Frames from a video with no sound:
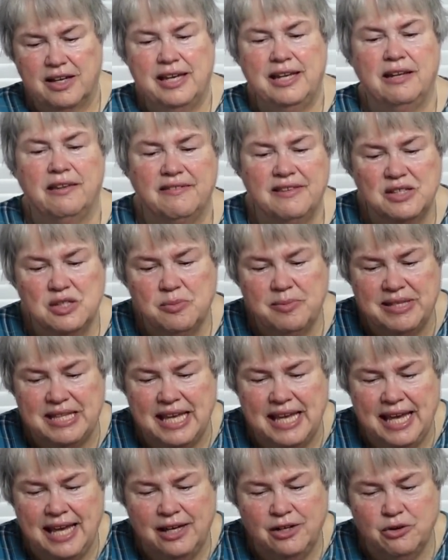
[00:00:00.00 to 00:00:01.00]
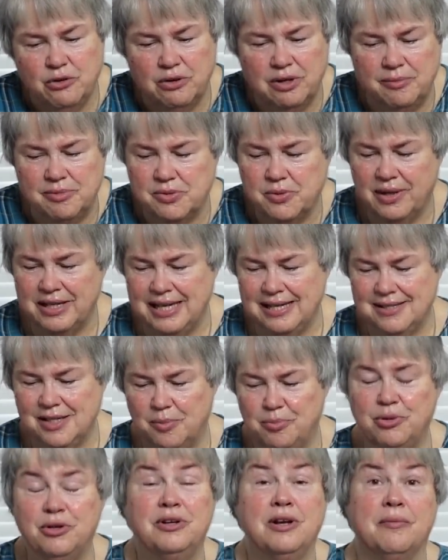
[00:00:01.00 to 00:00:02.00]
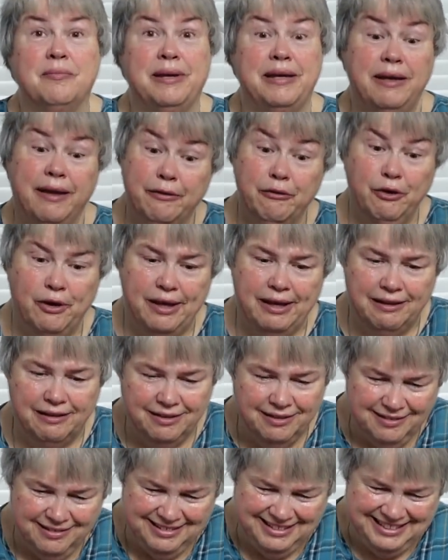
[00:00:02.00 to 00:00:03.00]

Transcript: Now this would be the hand cream, so I guess I'll put it on my other hand.